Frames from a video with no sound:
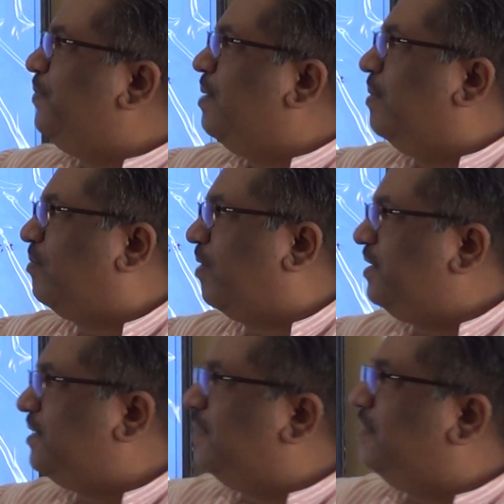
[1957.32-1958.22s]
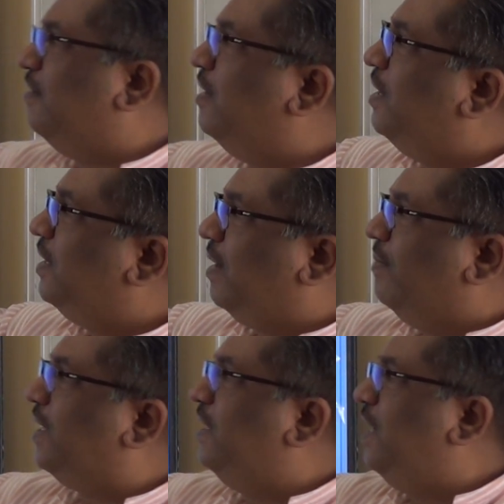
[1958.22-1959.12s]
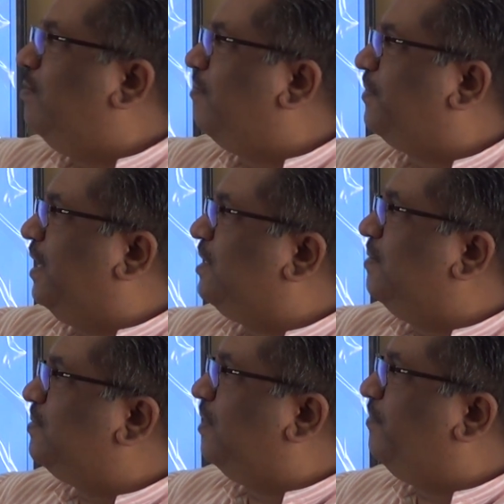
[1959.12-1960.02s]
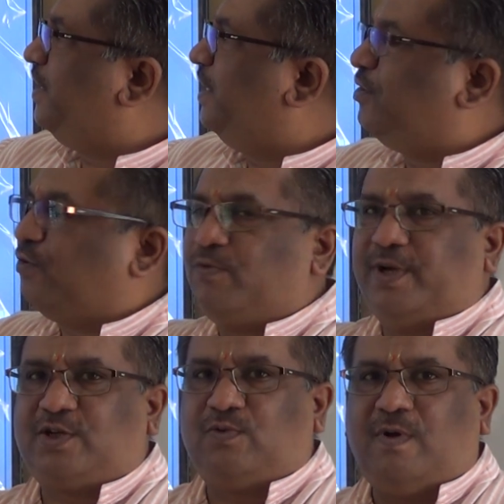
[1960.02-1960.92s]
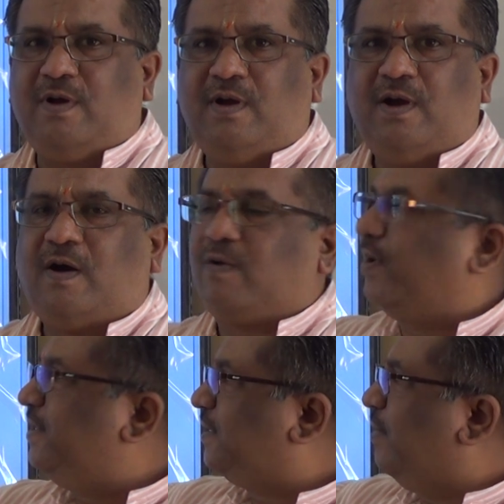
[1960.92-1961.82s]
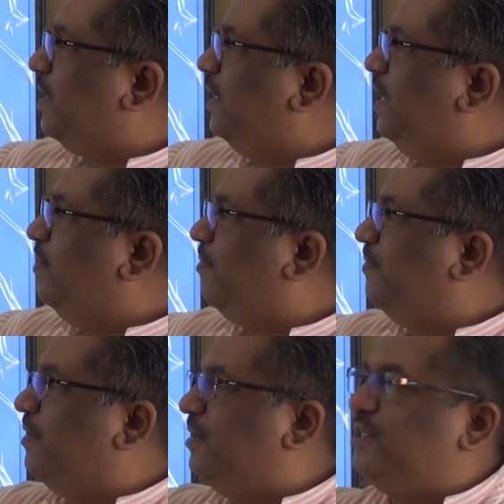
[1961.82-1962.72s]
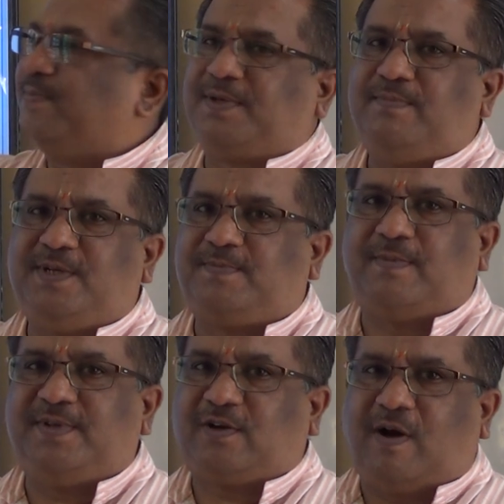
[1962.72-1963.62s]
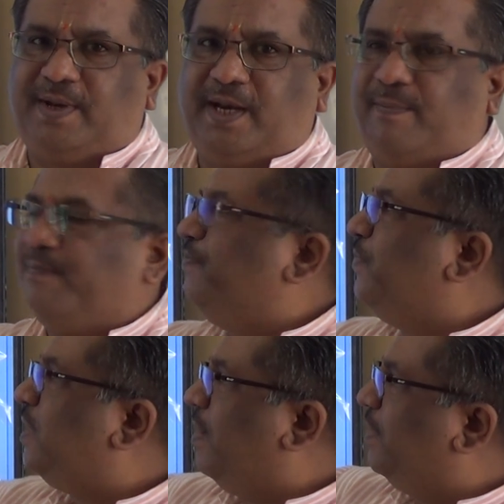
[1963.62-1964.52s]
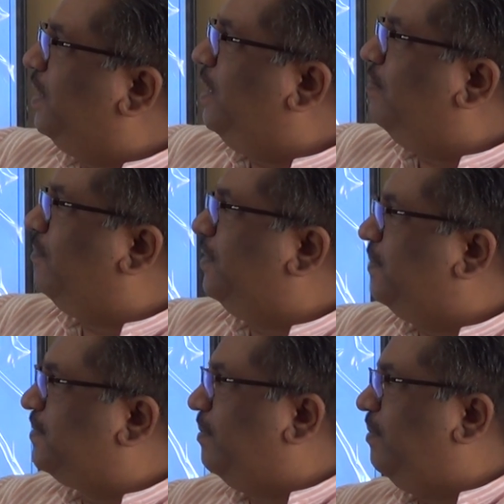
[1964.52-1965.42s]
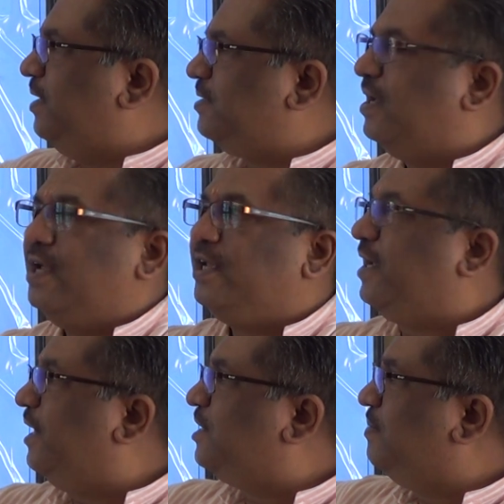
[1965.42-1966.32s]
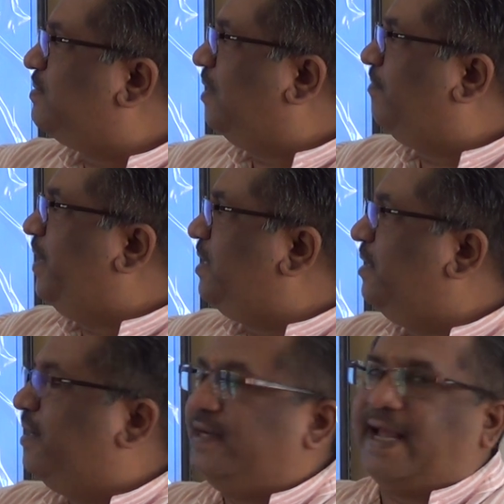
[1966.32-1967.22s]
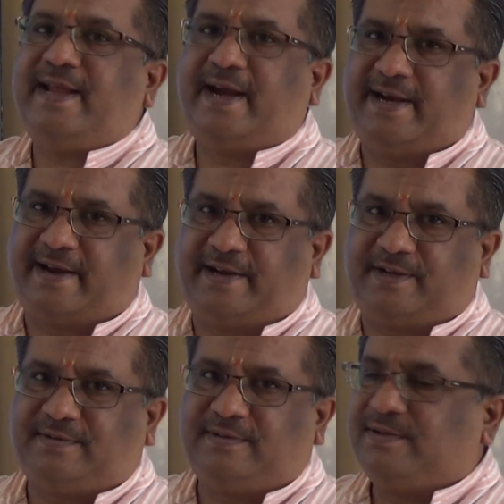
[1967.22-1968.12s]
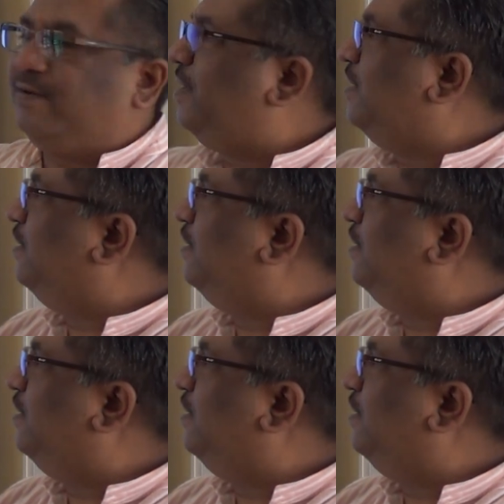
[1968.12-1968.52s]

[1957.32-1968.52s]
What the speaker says: But what is the chemical name of calcium sulfate into 2H2O, or what is the chemical name of a gypsum? Gypsum is a common name. Chemical name of a gypsum is calcium sulfate dihydrate. Okay.